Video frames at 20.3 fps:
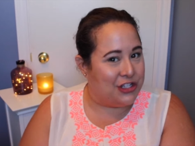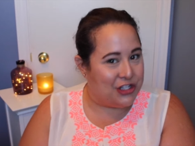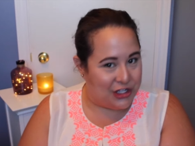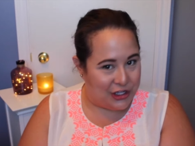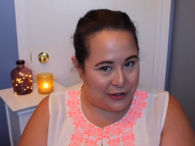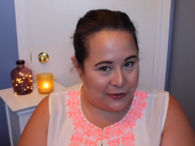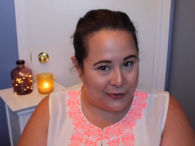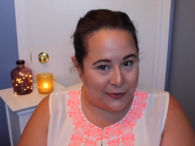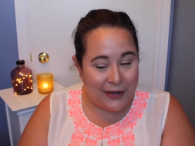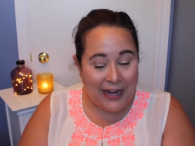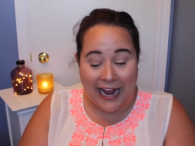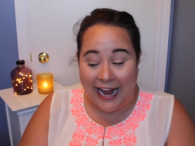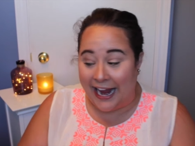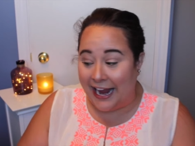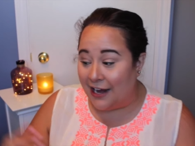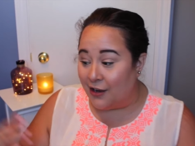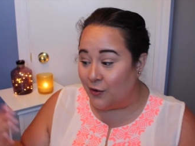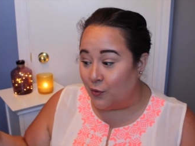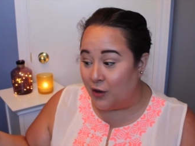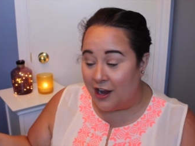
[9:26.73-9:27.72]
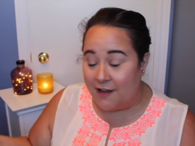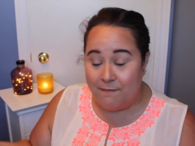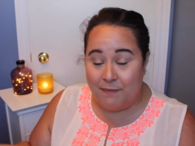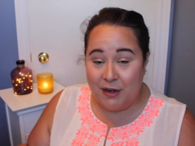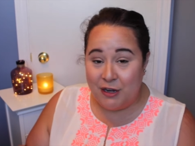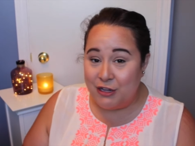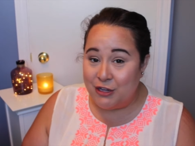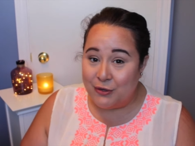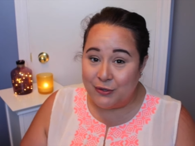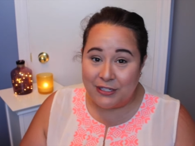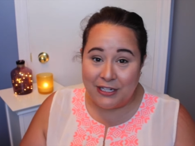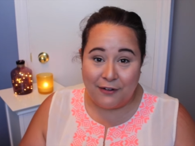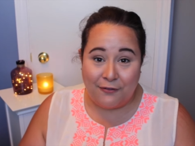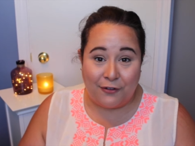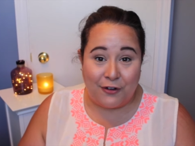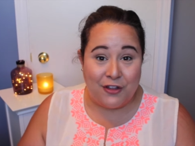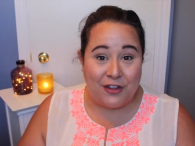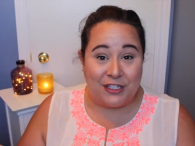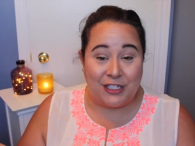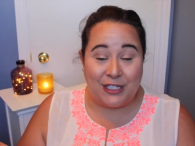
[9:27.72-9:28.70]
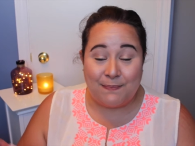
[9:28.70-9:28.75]
in June and what I've been using
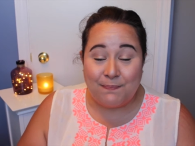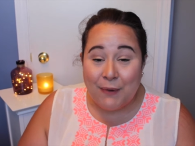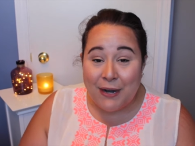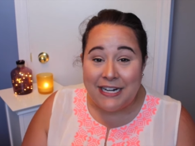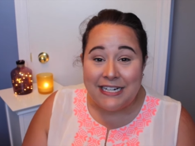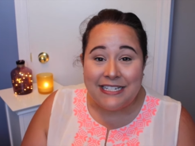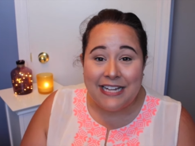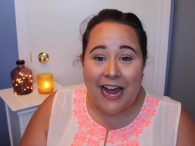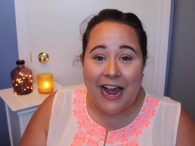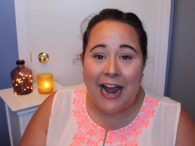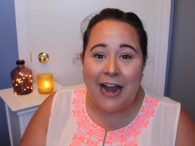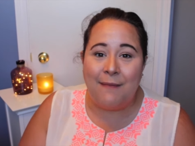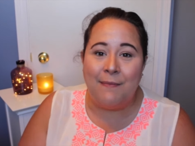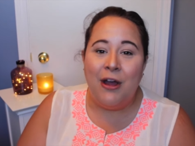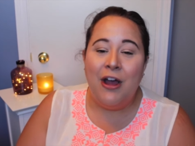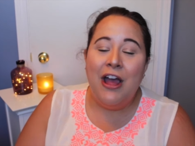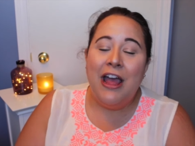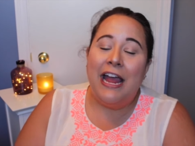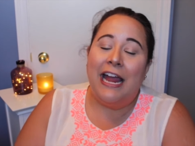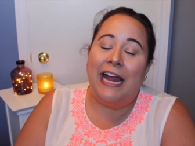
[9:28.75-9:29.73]
for the springtime.